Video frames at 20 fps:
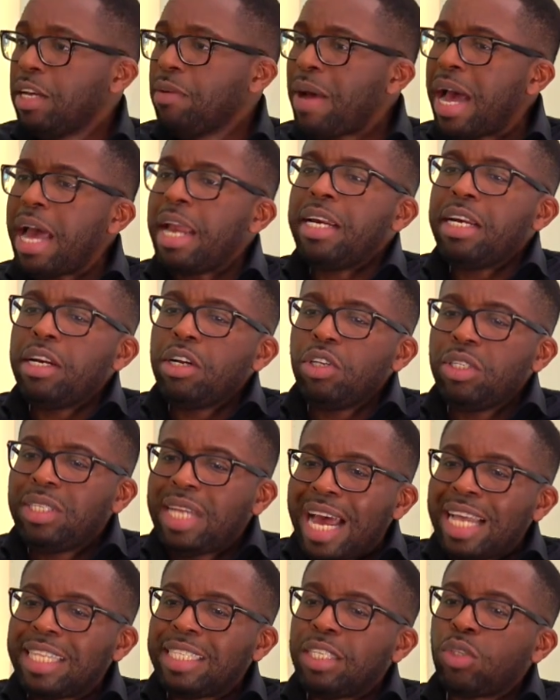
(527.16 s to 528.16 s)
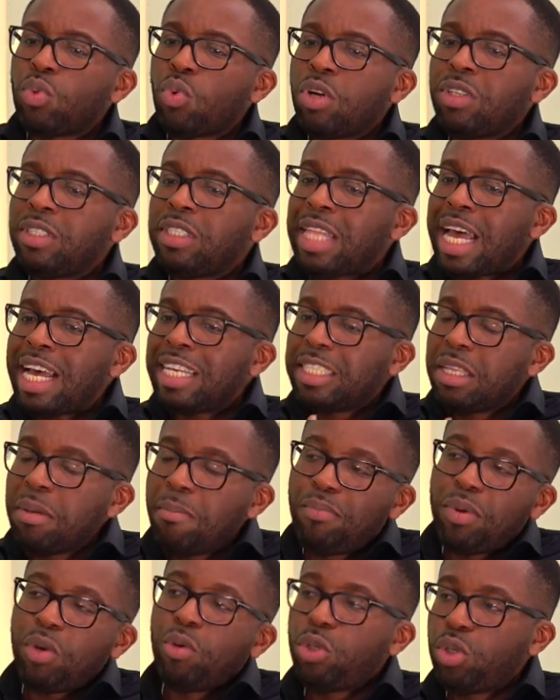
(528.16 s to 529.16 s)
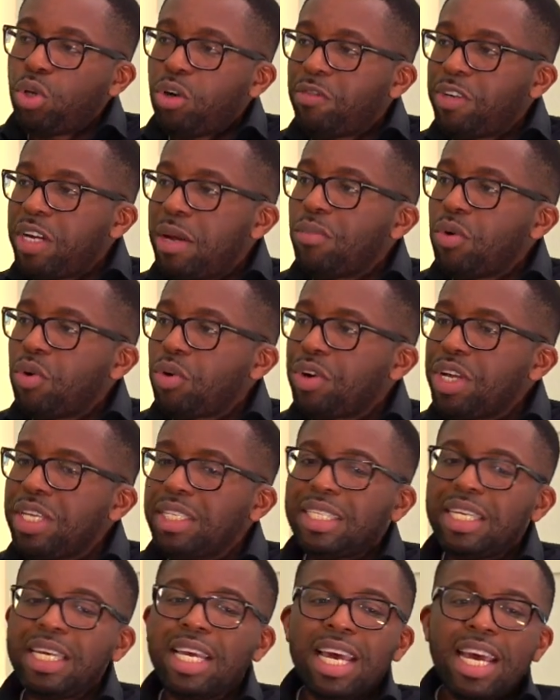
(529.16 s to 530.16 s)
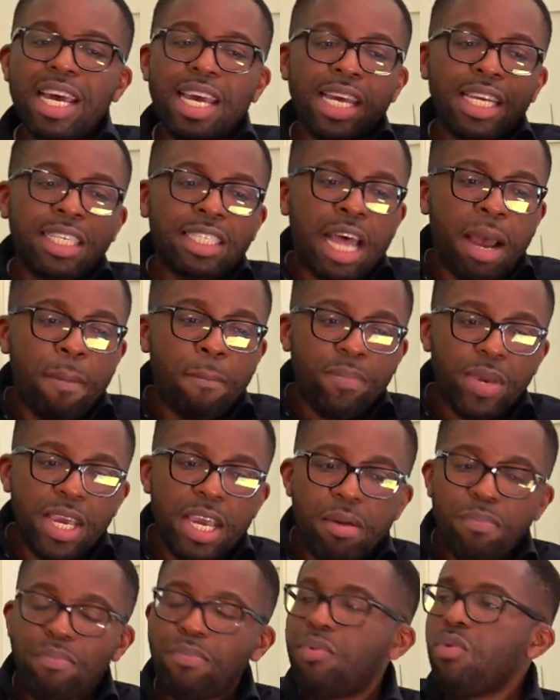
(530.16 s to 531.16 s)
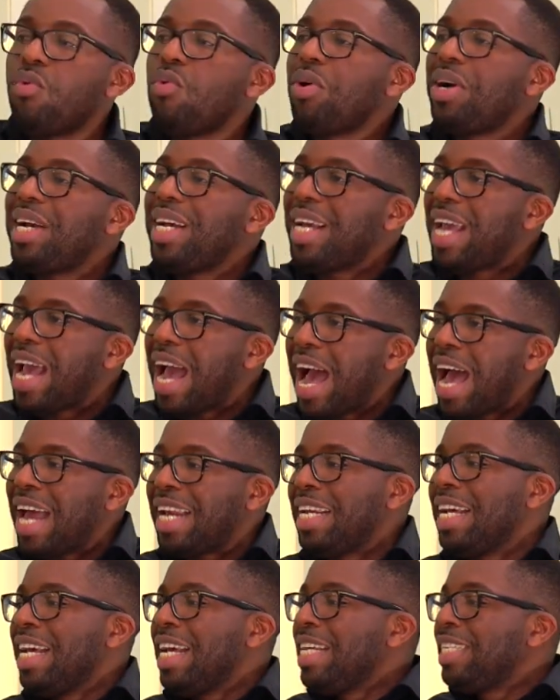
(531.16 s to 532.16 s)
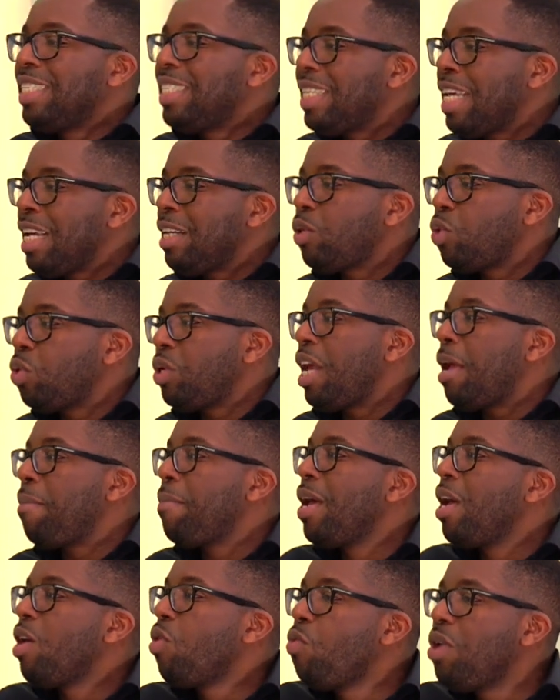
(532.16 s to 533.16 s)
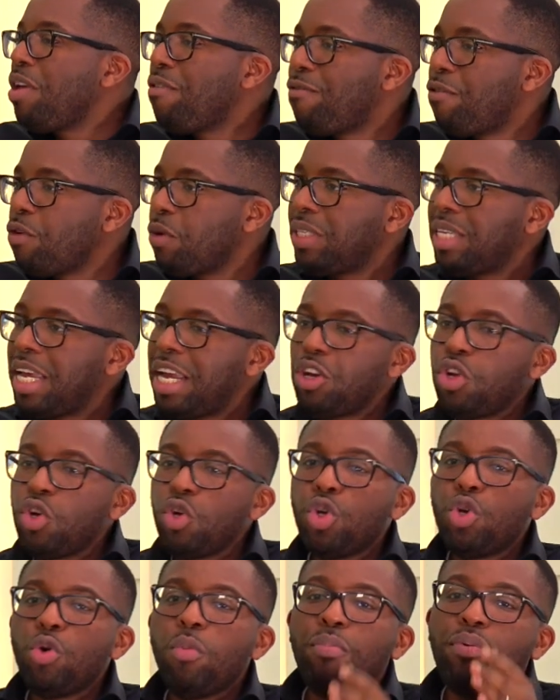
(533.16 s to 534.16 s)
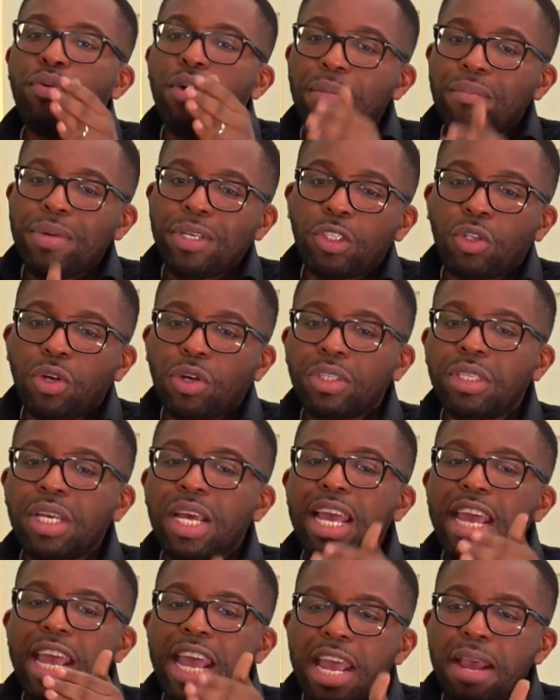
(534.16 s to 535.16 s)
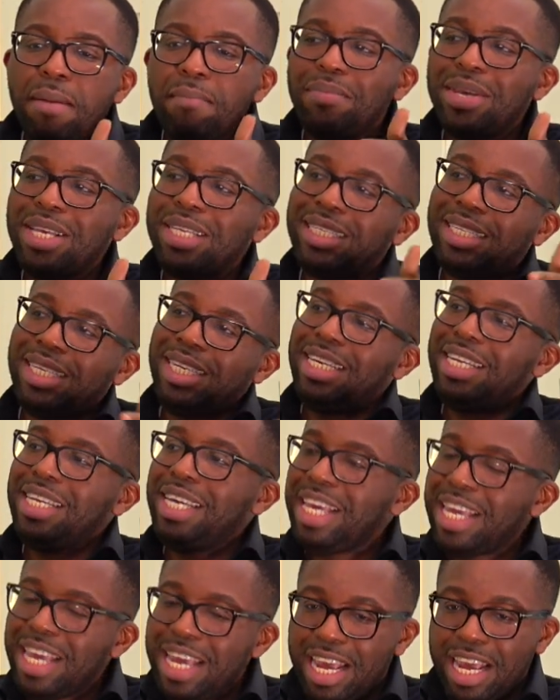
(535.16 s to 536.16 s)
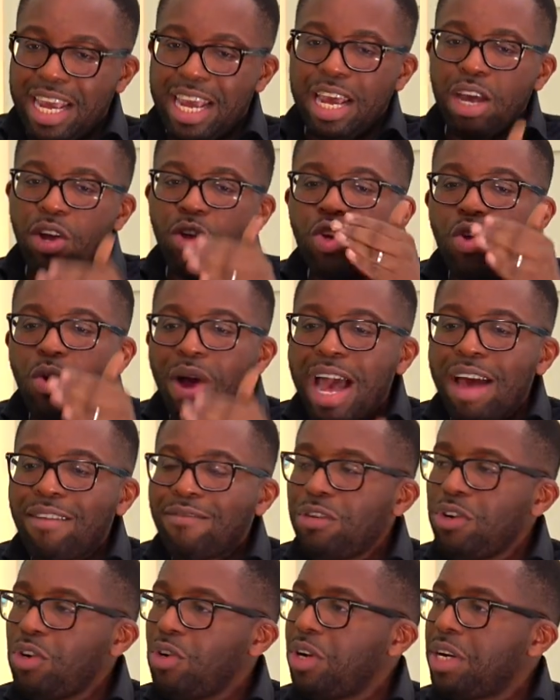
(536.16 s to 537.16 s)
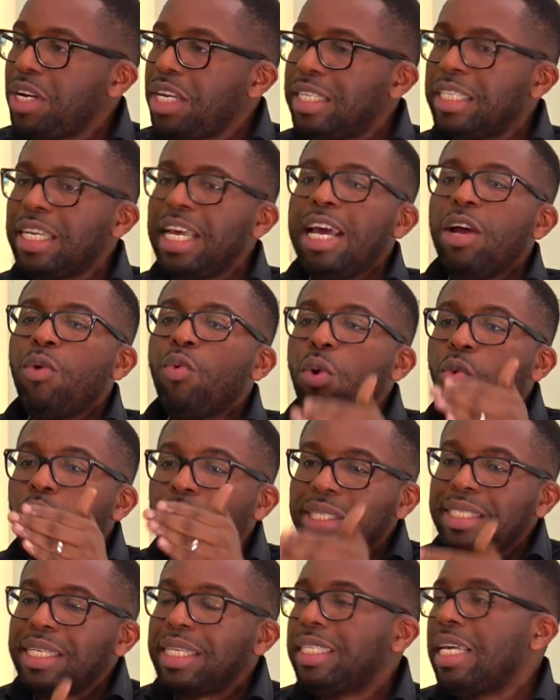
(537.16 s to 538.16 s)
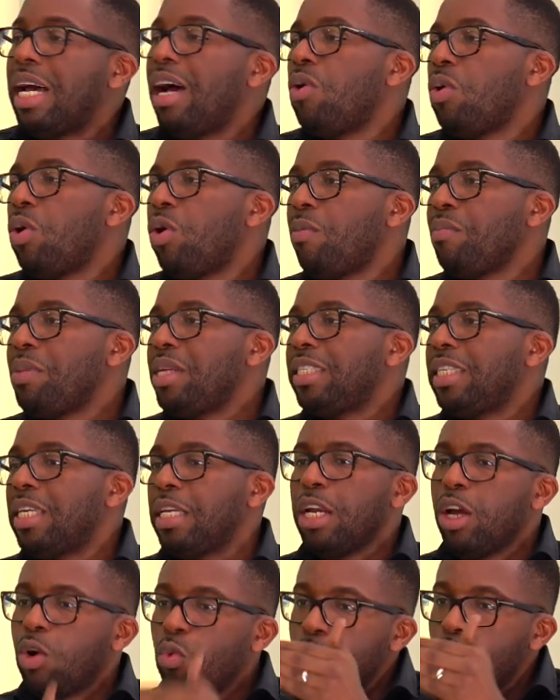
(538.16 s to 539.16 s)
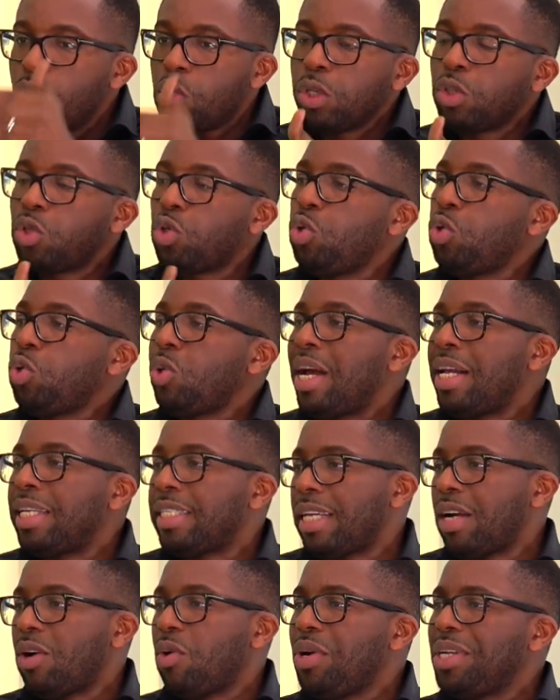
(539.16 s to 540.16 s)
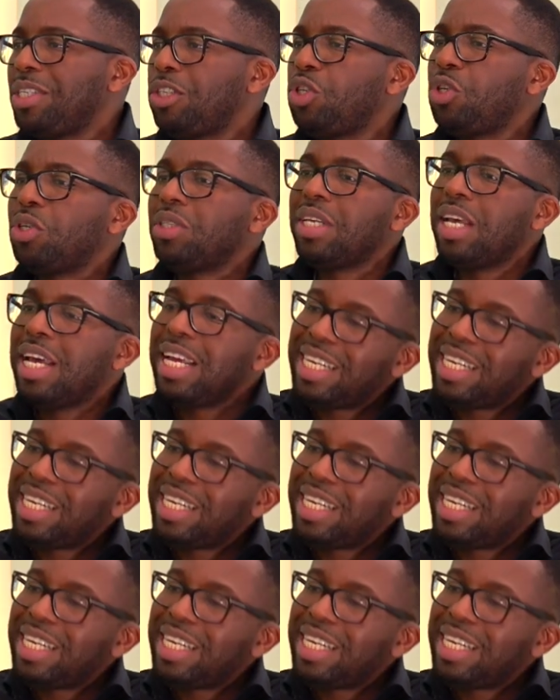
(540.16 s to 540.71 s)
And that is what that's the beauty of democracy is that people can say to them, We voted you, you promised us A, B, C, D, E. You haven't done it. We want a town hall meeting. We want you to answer questions.